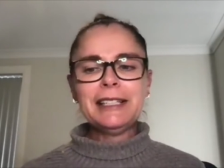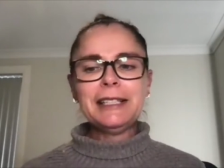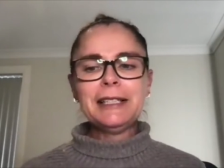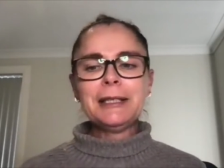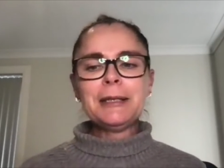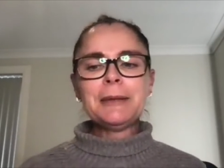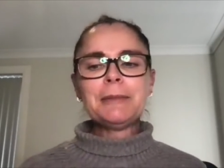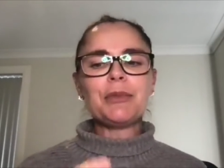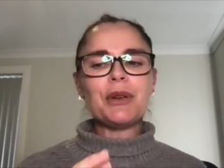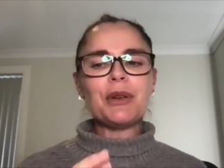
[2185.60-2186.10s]

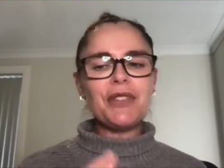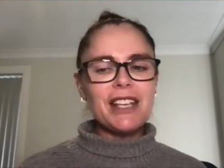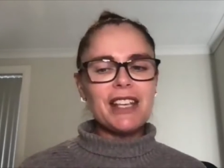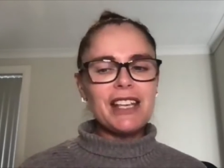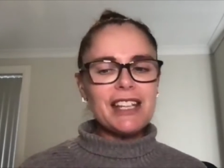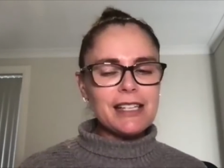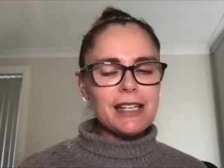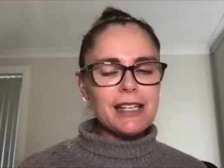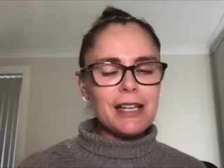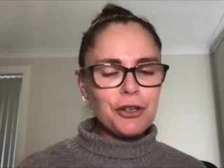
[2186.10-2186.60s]
But
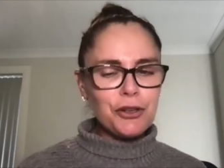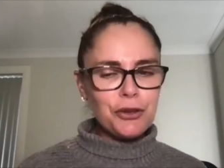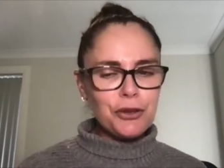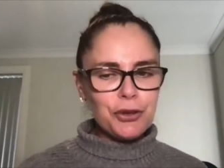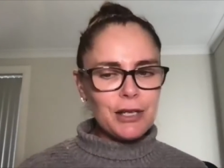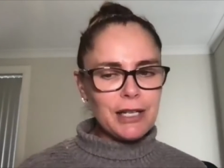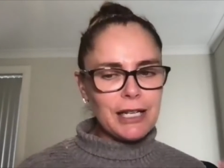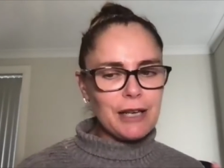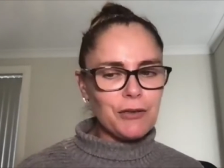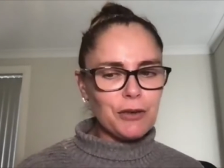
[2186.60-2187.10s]
there's a good
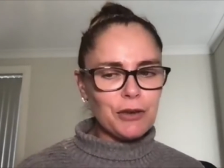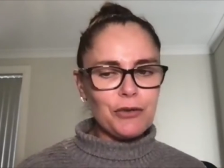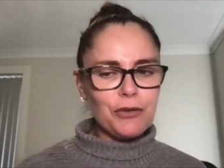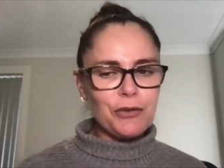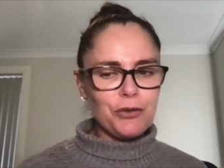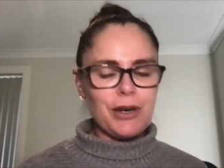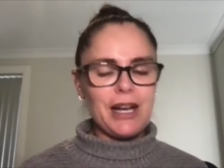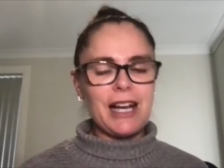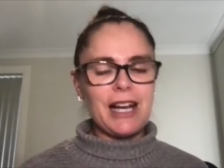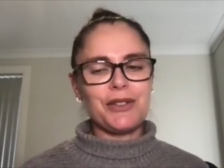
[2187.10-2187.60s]
level of
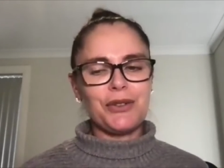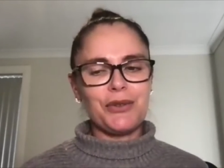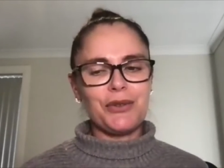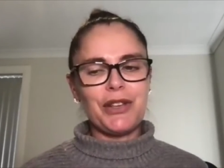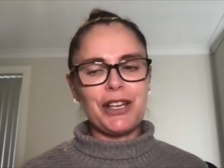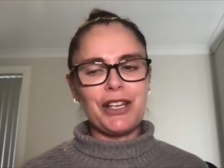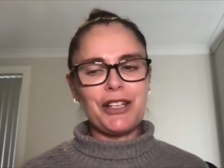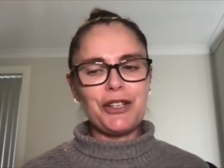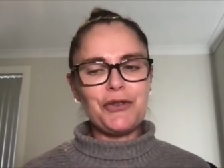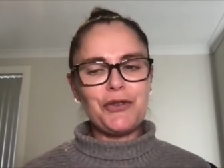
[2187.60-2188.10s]
arousal
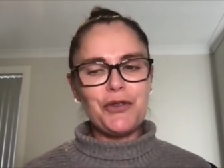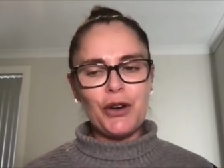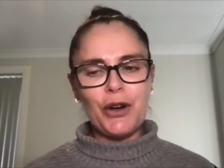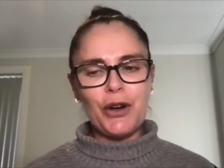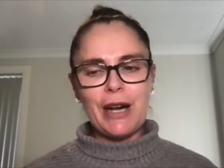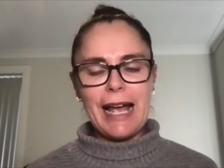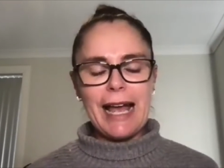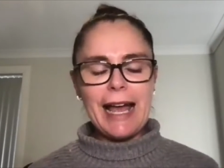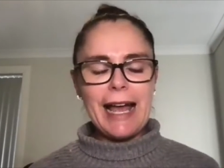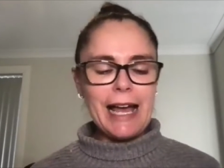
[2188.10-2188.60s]
that you've got to
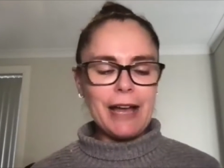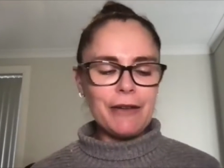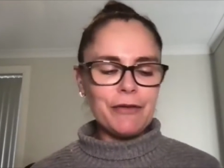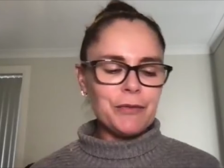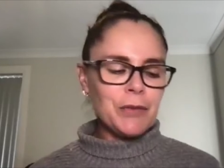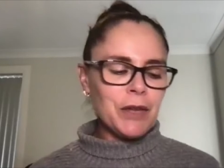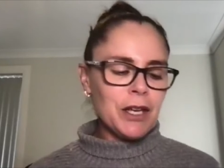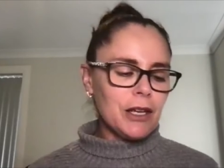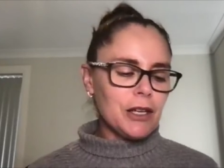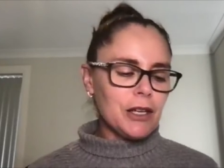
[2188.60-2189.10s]
have.
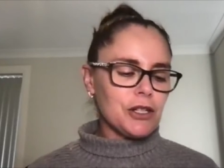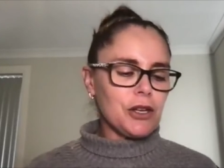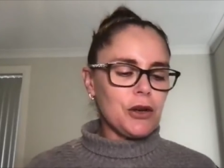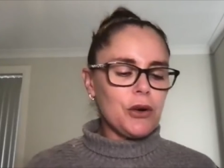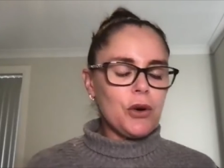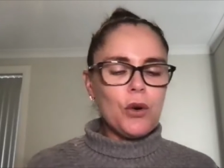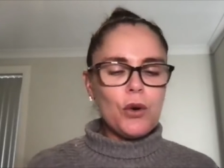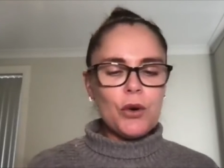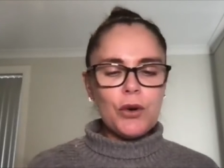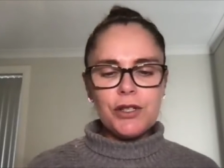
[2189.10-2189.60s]
So
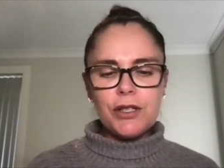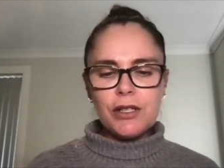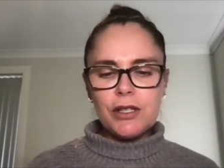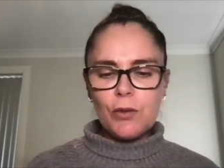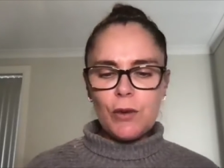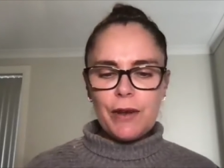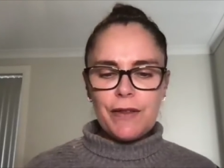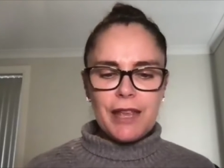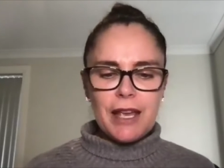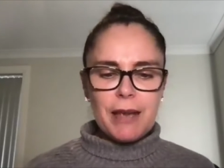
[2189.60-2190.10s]
horses,
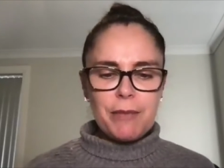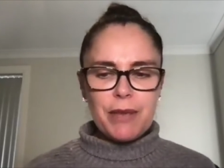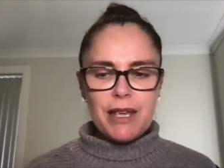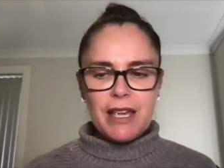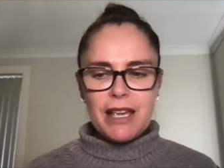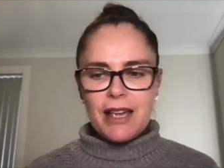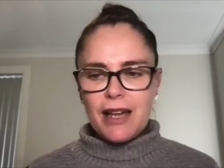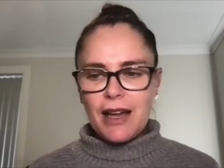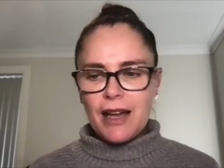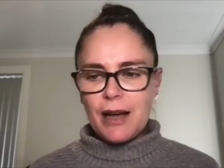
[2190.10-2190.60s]
when they're
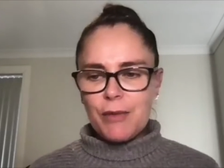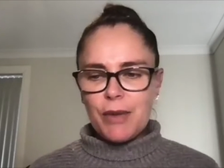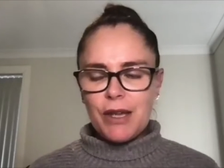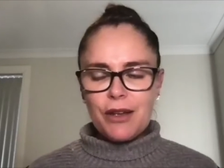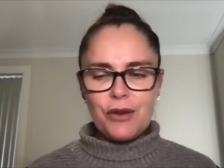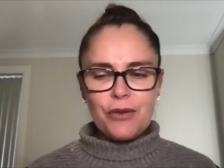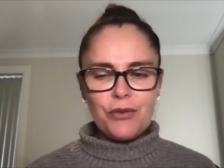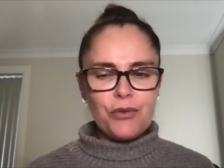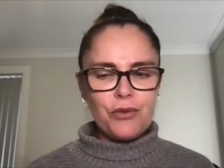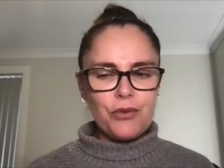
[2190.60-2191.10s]
becoming
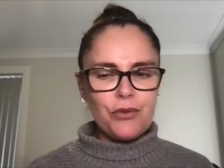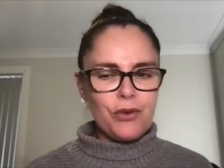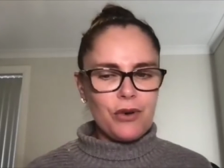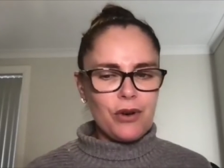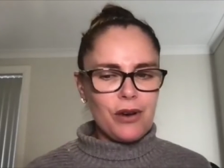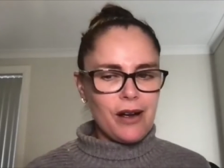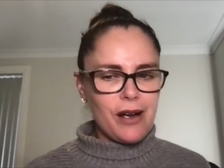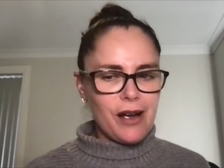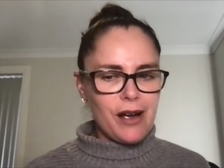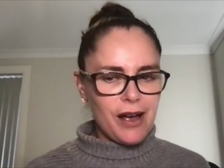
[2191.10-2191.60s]

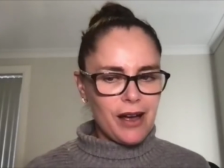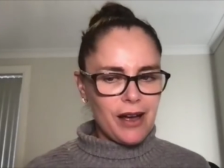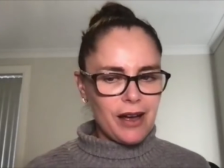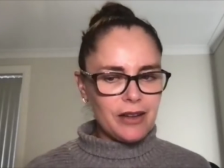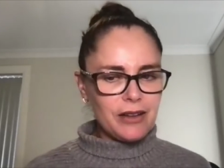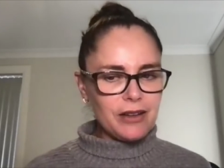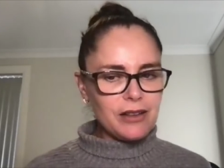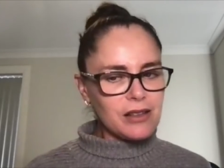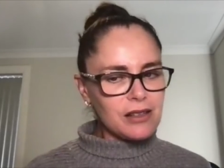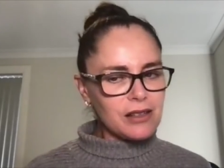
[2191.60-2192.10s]

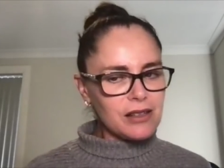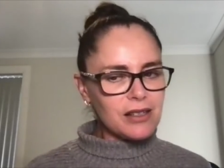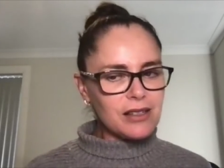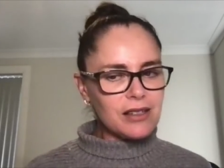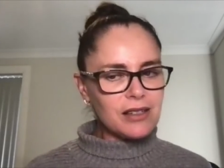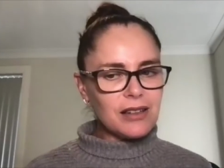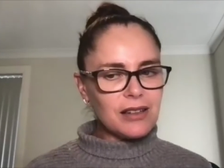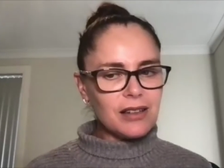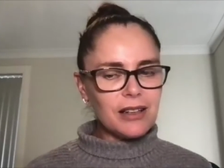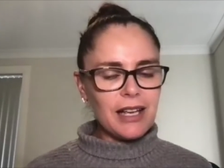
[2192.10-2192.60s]
aroused,
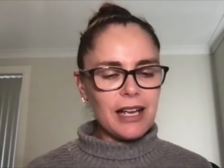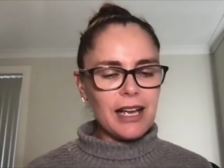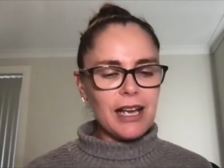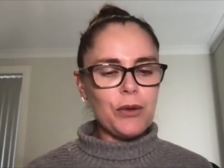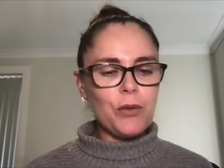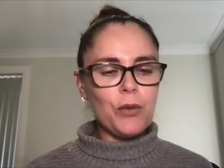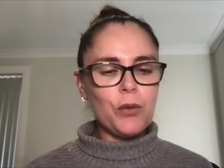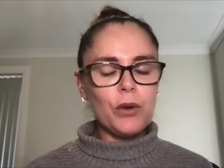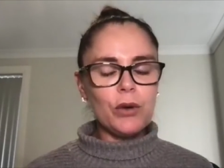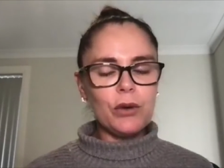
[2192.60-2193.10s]
okay,
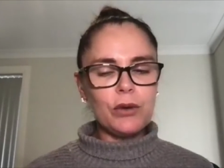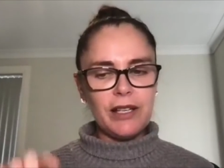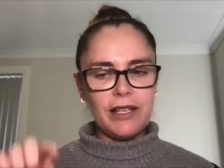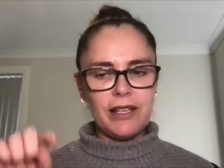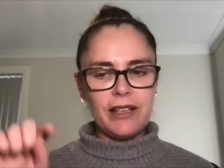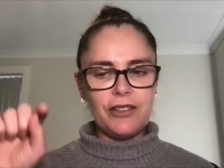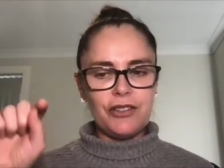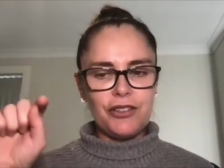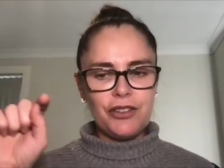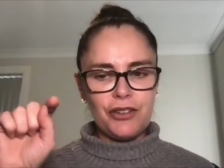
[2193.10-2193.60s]
will lick
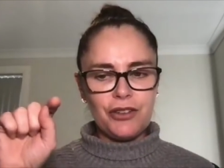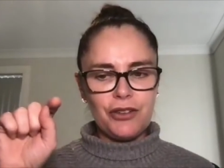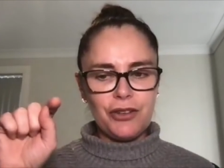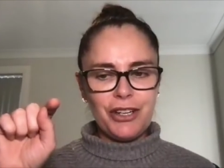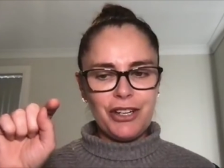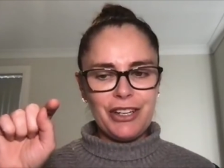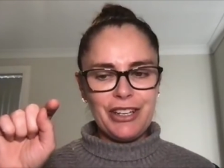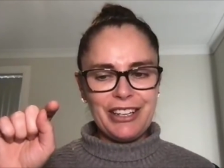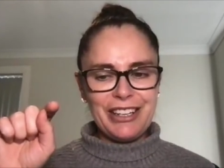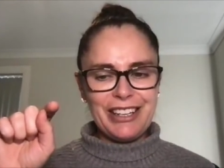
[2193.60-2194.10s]
and chew,
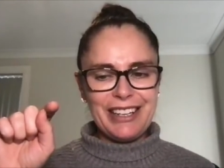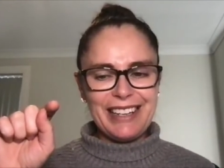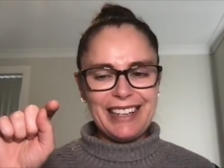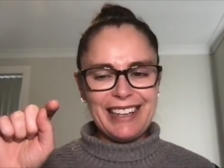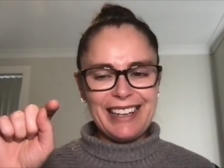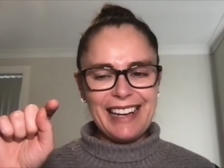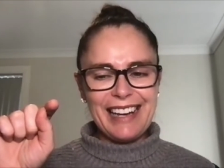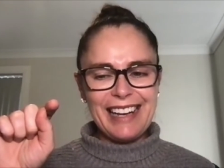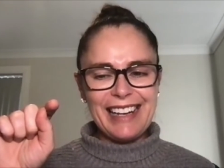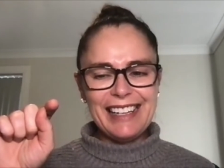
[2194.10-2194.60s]
okay?